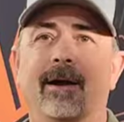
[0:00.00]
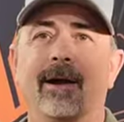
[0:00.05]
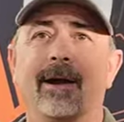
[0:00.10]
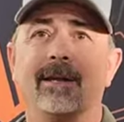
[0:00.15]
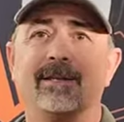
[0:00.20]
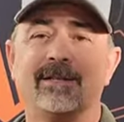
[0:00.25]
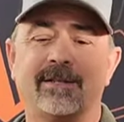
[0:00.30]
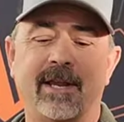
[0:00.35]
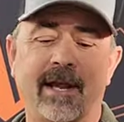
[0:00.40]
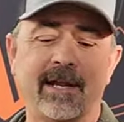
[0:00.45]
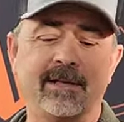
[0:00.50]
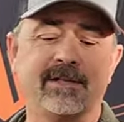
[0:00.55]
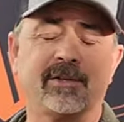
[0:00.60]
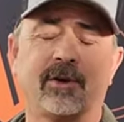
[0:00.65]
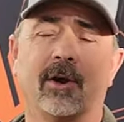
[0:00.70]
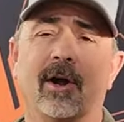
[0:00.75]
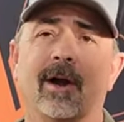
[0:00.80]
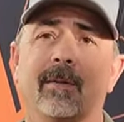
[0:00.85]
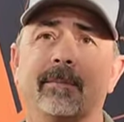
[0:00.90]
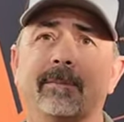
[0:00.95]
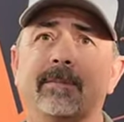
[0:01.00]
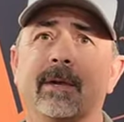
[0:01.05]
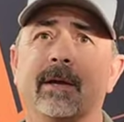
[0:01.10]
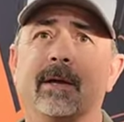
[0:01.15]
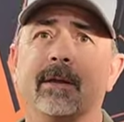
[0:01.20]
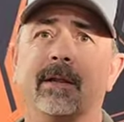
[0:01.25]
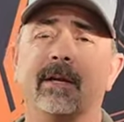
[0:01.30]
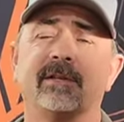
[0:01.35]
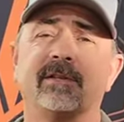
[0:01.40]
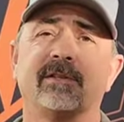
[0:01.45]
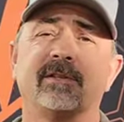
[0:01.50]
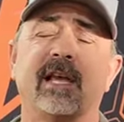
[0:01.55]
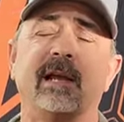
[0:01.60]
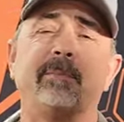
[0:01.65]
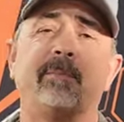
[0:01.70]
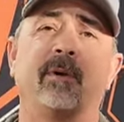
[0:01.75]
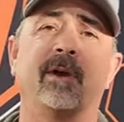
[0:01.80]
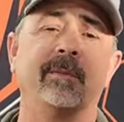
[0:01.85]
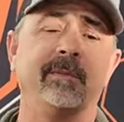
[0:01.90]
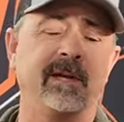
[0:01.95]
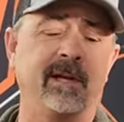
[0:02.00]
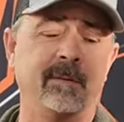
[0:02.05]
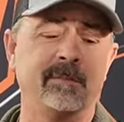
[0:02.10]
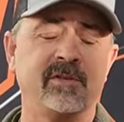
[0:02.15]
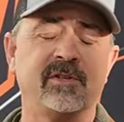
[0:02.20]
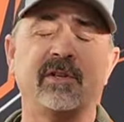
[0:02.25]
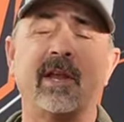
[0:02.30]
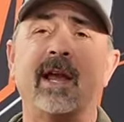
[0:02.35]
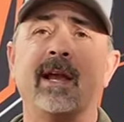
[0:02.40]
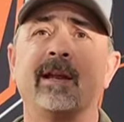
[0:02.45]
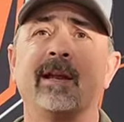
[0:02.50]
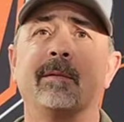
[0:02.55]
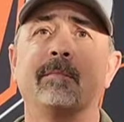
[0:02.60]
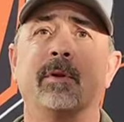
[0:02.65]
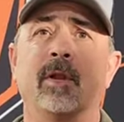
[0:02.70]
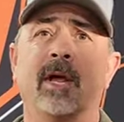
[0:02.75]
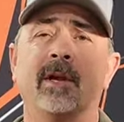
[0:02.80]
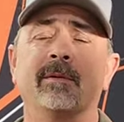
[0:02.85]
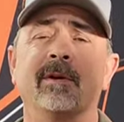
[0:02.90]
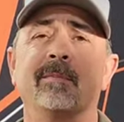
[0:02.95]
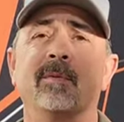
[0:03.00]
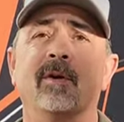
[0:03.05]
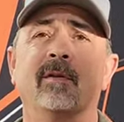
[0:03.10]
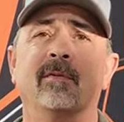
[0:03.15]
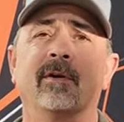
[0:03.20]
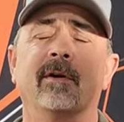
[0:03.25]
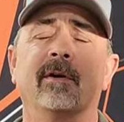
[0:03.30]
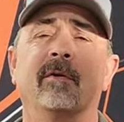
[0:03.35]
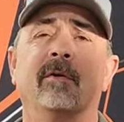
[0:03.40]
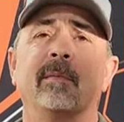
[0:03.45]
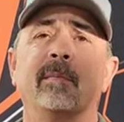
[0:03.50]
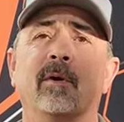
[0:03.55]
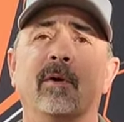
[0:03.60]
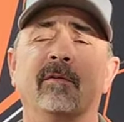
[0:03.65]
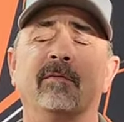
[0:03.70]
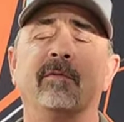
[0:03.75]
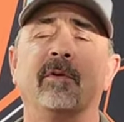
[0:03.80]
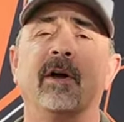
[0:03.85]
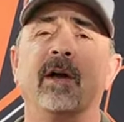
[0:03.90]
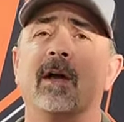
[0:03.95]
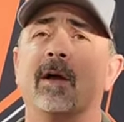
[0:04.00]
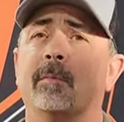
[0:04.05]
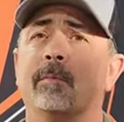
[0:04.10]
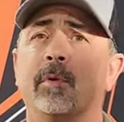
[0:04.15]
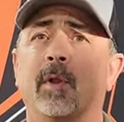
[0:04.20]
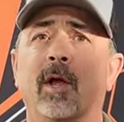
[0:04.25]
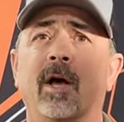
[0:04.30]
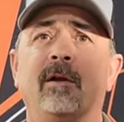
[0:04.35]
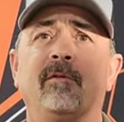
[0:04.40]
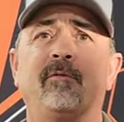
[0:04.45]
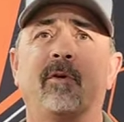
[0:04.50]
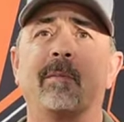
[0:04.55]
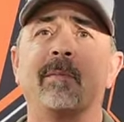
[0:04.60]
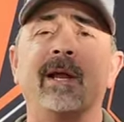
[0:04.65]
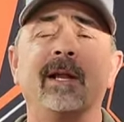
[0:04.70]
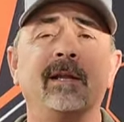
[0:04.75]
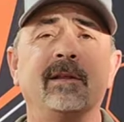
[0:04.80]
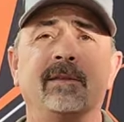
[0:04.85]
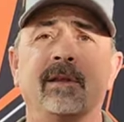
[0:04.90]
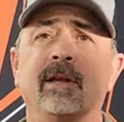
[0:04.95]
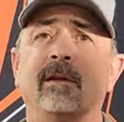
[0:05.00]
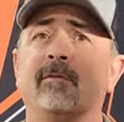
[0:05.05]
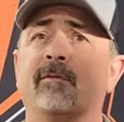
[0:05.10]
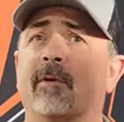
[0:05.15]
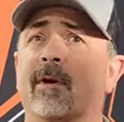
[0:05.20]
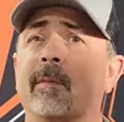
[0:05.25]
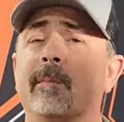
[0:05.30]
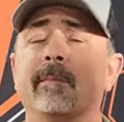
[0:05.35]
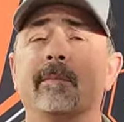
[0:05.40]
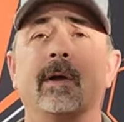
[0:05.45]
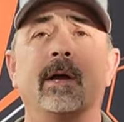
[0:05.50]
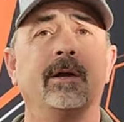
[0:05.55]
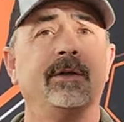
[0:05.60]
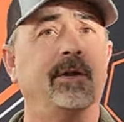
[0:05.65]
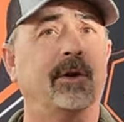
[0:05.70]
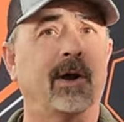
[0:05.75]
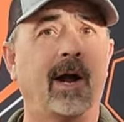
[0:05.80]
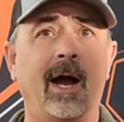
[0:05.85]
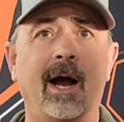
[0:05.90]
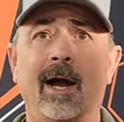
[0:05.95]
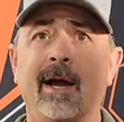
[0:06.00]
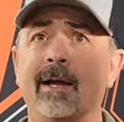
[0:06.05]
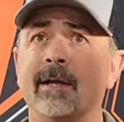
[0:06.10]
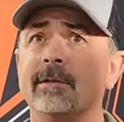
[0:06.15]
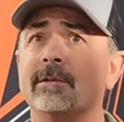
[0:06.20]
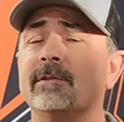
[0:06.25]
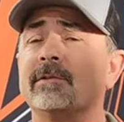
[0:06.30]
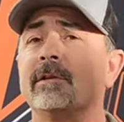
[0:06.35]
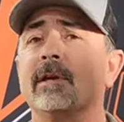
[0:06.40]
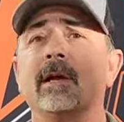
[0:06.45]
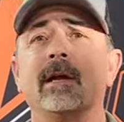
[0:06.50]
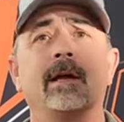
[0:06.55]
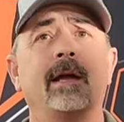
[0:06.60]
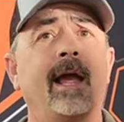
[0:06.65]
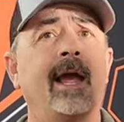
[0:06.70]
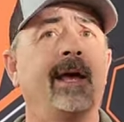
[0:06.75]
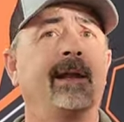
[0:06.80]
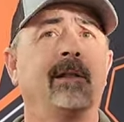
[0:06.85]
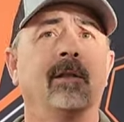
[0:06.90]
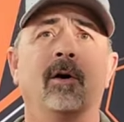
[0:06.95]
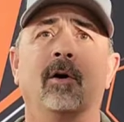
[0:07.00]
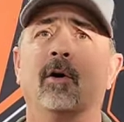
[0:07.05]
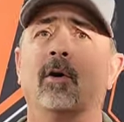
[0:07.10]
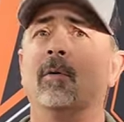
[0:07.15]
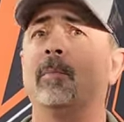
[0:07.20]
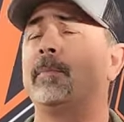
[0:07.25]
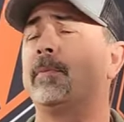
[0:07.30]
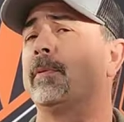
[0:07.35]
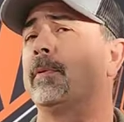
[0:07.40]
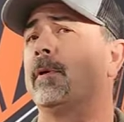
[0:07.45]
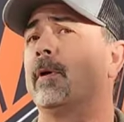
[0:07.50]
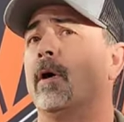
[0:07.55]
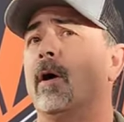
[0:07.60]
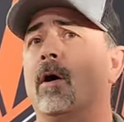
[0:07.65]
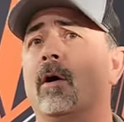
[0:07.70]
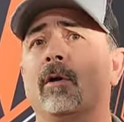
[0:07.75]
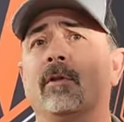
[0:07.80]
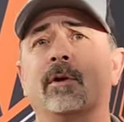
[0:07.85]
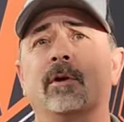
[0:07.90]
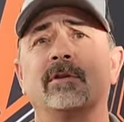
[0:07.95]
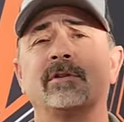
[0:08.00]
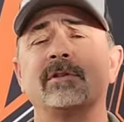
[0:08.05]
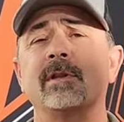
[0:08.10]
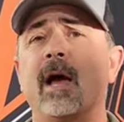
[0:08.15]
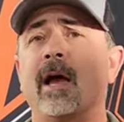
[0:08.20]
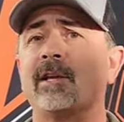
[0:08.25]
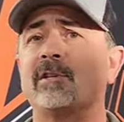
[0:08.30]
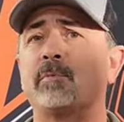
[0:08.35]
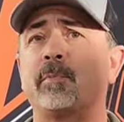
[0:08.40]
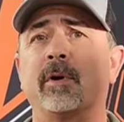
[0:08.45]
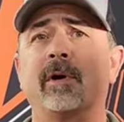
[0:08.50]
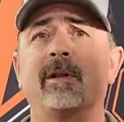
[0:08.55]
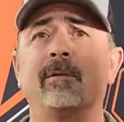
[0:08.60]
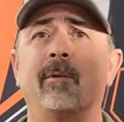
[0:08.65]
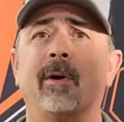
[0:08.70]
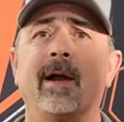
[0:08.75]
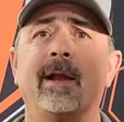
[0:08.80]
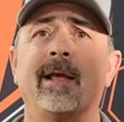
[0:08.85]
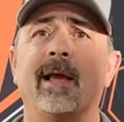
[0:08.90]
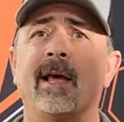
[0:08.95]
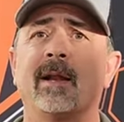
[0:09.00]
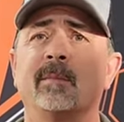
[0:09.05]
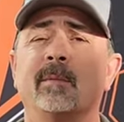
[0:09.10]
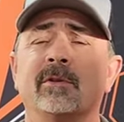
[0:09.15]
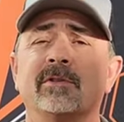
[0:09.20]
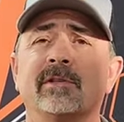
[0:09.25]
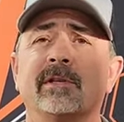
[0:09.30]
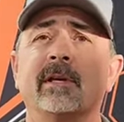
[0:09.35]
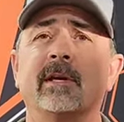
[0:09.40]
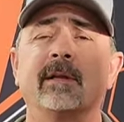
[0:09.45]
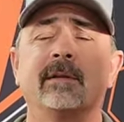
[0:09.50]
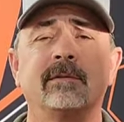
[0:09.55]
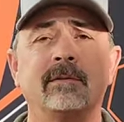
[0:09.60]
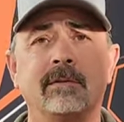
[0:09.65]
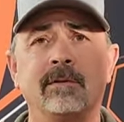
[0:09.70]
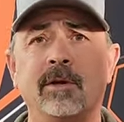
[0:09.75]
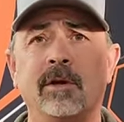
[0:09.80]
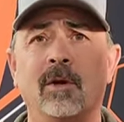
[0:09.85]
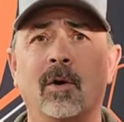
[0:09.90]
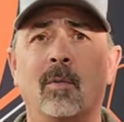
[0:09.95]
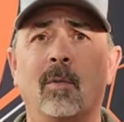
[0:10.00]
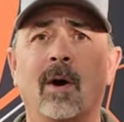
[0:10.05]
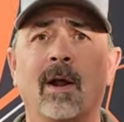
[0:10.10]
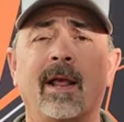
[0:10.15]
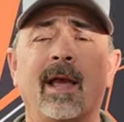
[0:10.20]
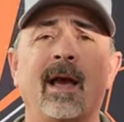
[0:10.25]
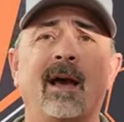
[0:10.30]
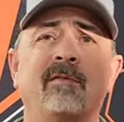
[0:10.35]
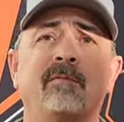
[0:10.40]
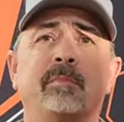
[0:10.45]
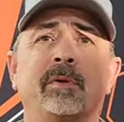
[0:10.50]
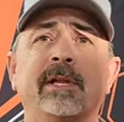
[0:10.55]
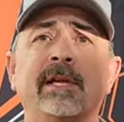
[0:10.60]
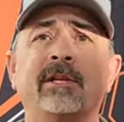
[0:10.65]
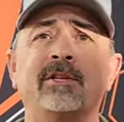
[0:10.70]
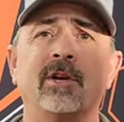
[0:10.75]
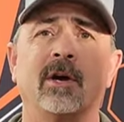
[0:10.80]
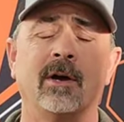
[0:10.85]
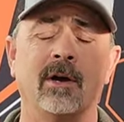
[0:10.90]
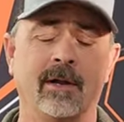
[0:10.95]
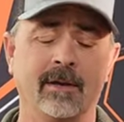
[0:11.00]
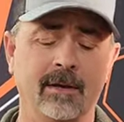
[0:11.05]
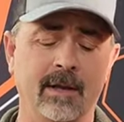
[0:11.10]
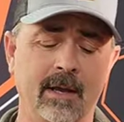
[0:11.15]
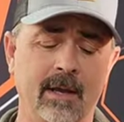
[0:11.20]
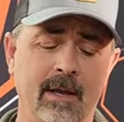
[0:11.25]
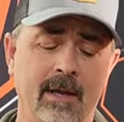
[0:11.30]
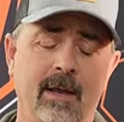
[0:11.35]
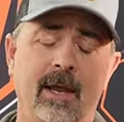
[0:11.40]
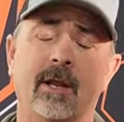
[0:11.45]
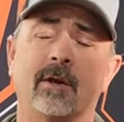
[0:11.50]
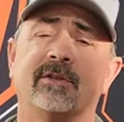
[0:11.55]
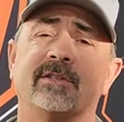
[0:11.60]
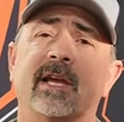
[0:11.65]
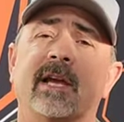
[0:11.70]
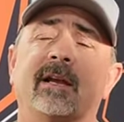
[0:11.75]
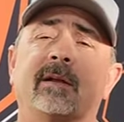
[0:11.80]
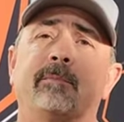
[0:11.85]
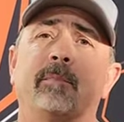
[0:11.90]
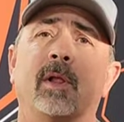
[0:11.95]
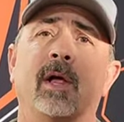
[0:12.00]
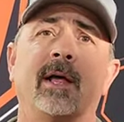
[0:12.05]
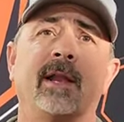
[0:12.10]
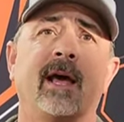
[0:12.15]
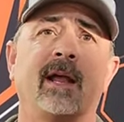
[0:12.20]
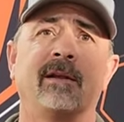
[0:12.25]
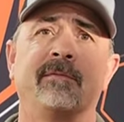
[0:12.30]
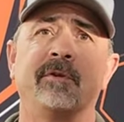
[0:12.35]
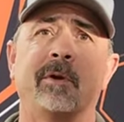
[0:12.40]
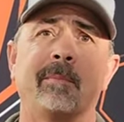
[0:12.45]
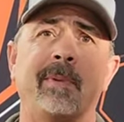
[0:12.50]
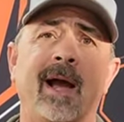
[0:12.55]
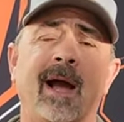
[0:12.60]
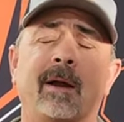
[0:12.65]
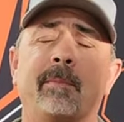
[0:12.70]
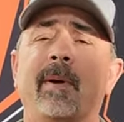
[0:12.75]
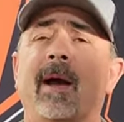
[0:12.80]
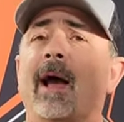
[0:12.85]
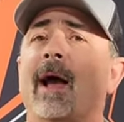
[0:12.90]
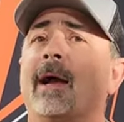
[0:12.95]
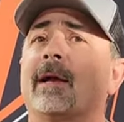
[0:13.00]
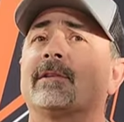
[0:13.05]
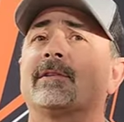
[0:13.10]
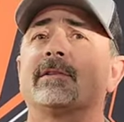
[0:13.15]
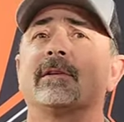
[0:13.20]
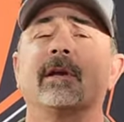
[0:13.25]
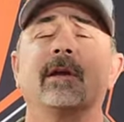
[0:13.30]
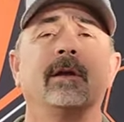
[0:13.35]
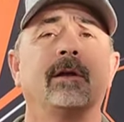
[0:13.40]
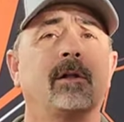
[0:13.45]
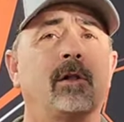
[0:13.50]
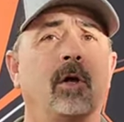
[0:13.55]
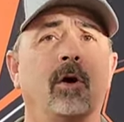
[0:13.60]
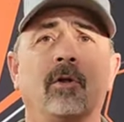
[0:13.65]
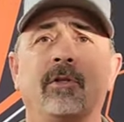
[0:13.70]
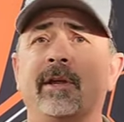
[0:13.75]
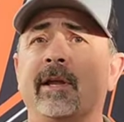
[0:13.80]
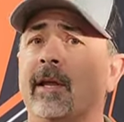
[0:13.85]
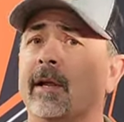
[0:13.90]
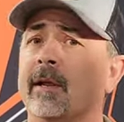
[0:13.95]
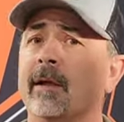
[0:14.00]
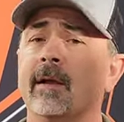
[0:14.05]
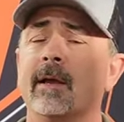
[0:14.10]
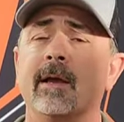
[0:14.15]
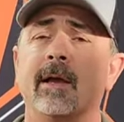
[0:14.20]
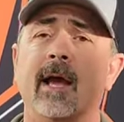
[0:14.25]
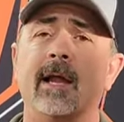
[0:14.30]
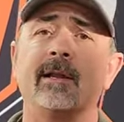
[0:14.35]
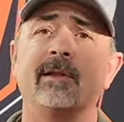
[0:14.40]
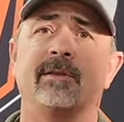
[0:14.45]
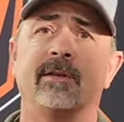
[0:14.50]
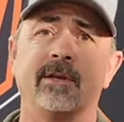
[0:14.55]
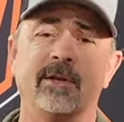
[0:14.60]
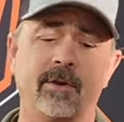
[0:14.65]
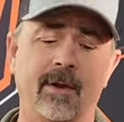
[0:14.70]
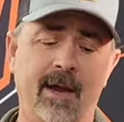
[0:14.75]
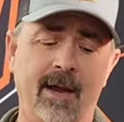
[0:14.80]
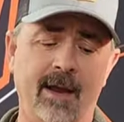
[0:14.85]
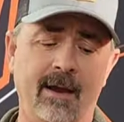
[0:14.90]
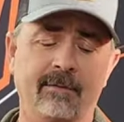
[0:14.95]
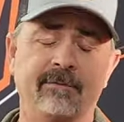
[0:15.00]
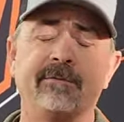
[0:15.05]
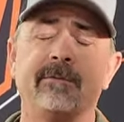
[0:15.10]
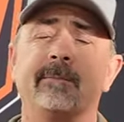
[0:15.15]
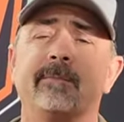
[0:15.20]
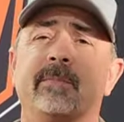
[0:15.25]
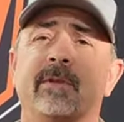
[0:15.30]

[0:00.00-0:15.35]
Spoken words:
All right, Stain Scrub. This is a premium stain and blood remover. It'll remove blood from anything from your hides, antelope, all those nice pretty white animals that you don't want to have bleach on. It'll take blood out of your backpacks, clothing, anything you have.